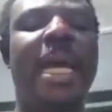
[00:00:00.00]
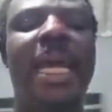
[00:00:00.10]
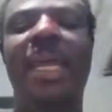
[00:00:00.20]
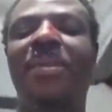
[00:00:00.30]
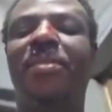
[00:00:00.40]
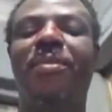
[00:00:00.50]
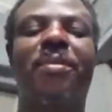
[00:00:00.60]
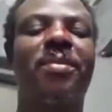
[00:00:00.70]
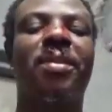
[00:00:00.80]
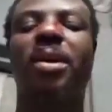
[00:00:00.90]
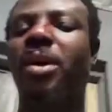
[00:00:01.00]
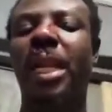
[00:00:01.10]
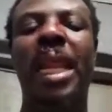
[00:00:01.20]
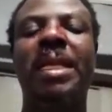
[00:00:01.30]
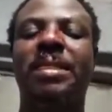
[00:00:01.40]
knife,
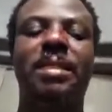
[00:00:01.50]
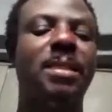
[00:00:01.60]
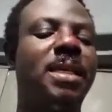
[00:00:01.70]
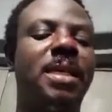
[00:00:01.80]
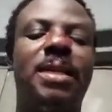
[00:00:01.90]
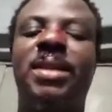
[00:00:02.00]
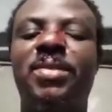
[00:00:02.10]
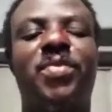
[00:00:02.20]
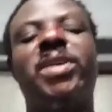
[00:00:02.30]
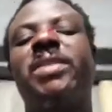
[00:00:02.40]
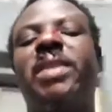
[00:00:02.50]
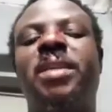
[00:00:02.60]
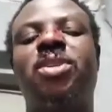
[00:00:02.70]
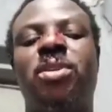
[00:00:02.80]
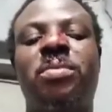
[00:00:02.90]
cutlass, different
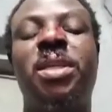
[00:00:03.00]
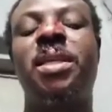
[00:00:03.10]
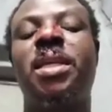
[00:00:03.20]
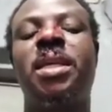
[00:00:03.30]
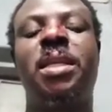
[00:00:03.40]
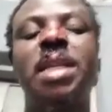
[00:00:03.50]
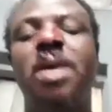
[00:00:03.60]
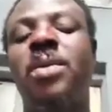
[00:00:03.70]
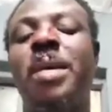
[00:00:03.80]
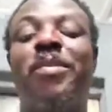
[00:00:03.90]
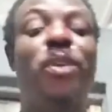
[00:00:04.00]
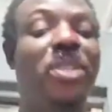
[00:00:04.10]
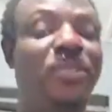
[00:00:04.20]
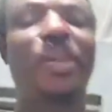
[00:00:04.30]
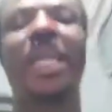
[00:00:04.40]
things on me. Now I'm
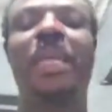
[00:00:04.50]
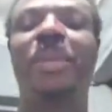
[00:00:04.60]
fortified,